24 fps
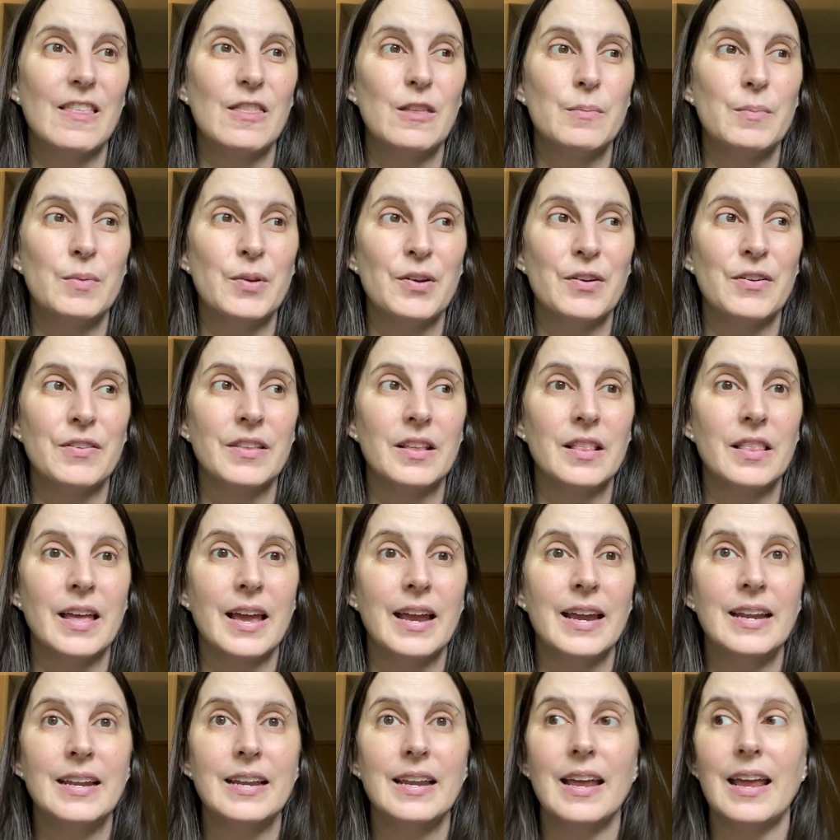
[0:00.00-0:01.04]
The Mirror and the
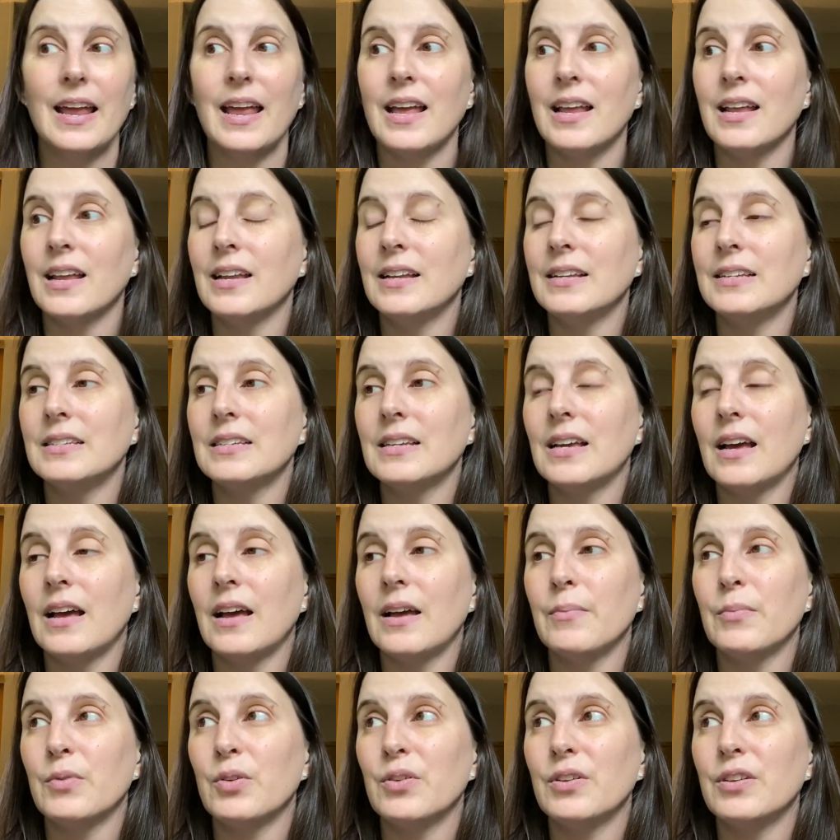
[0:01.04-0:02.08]
Light. And
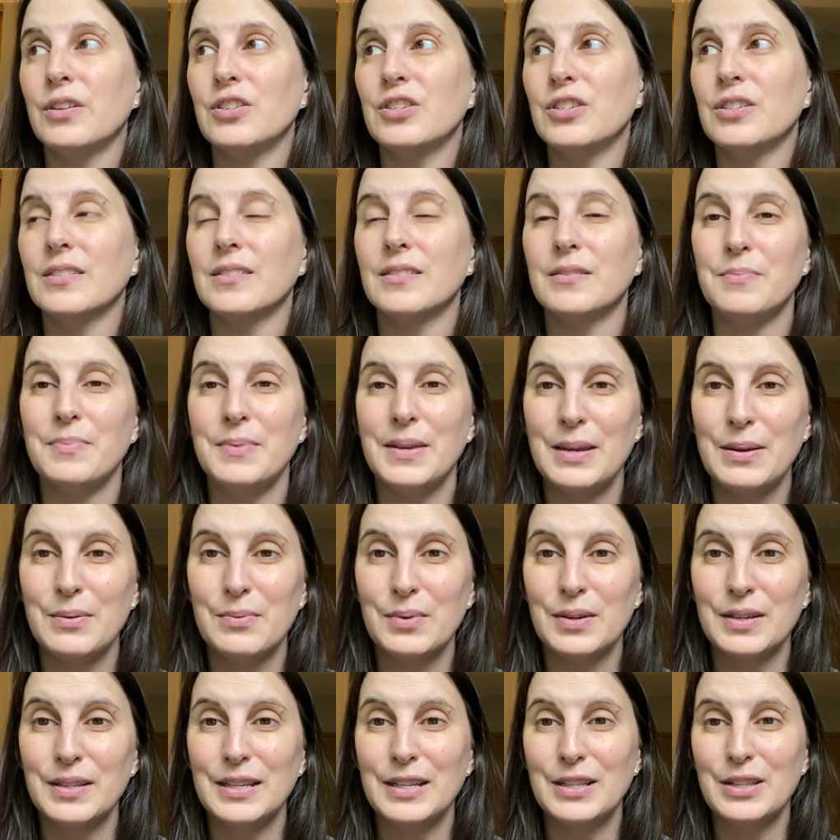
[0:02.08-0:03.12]
I'm going to just be
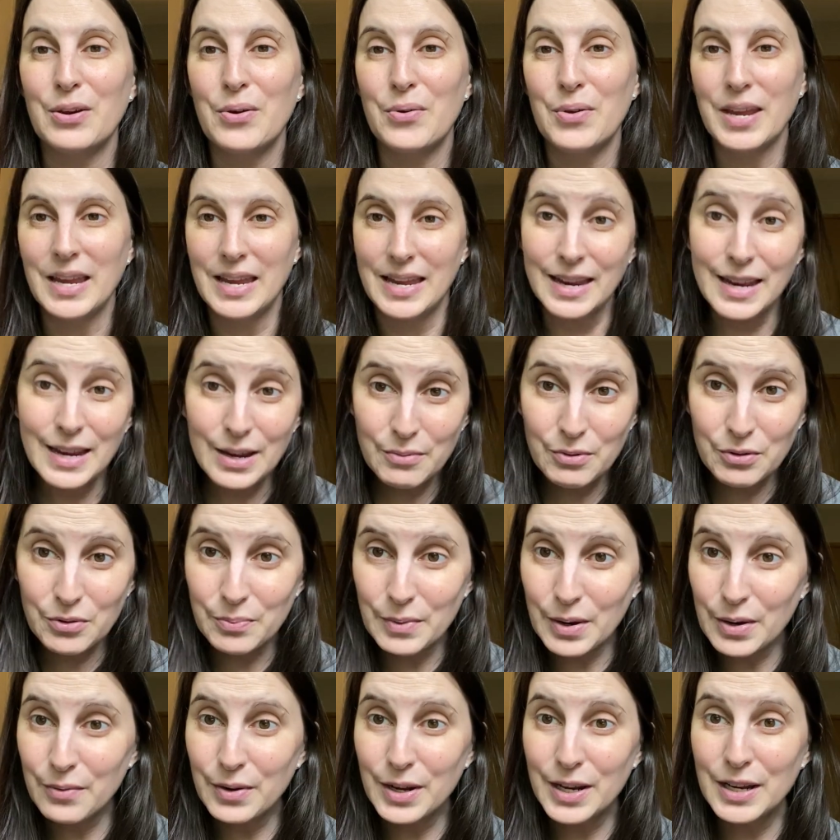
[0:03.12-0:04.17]
really low key with
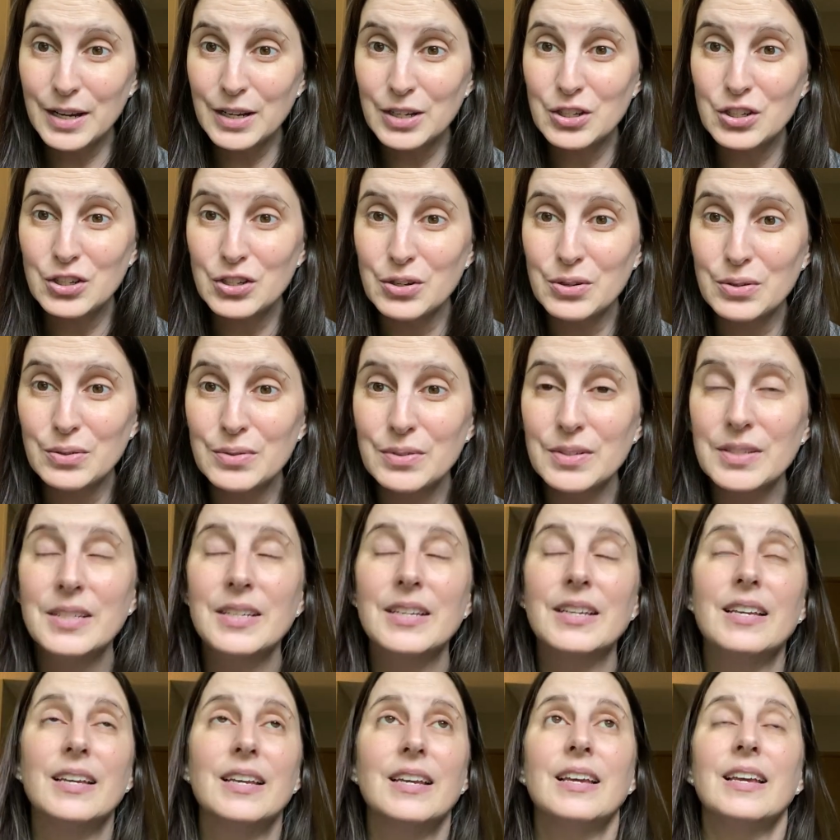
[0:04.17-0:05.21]
my reading in June
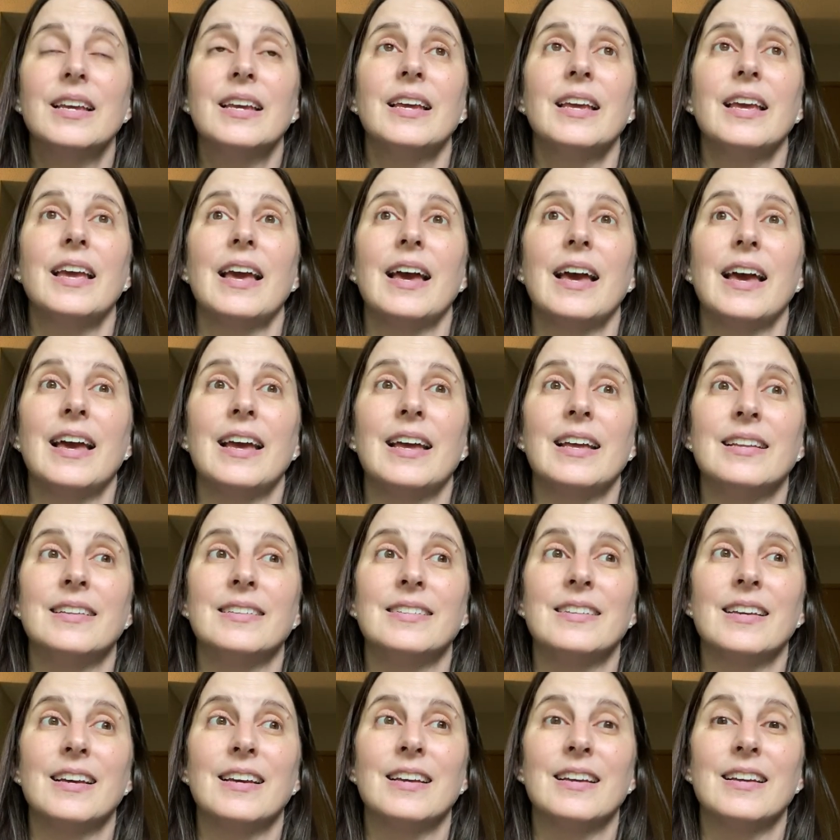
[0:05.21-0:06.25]

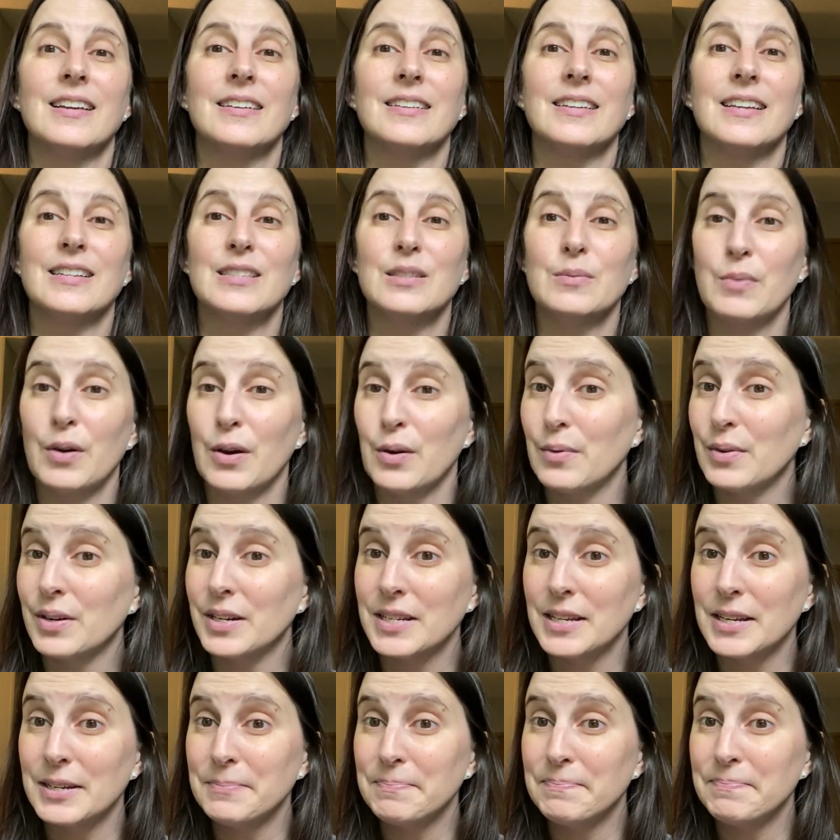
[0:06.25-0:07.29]
and get some artwork
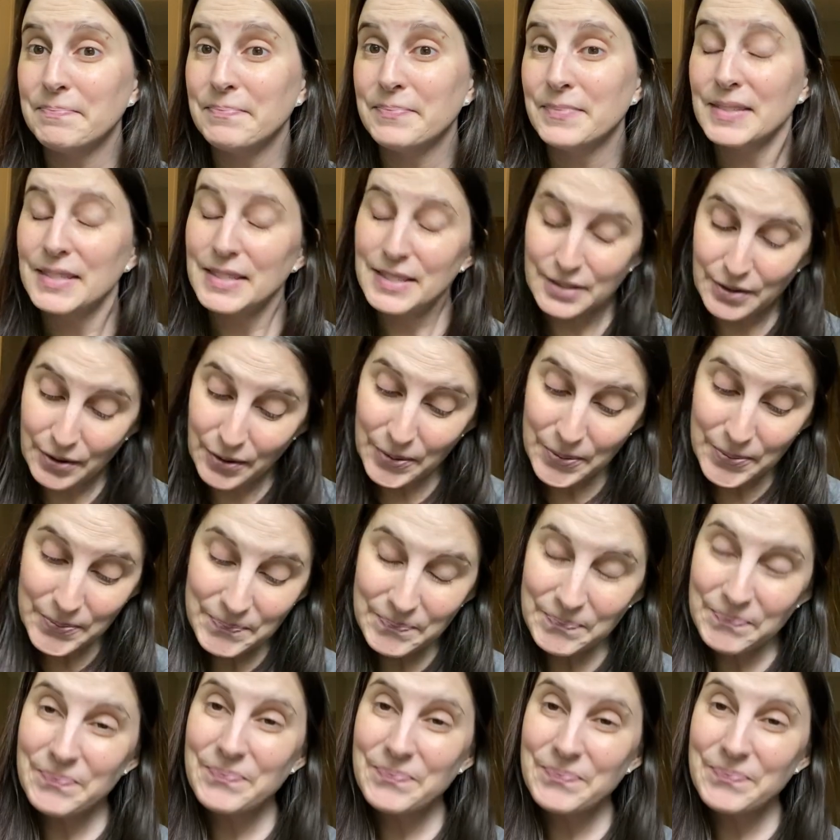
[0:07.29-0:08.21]
done. So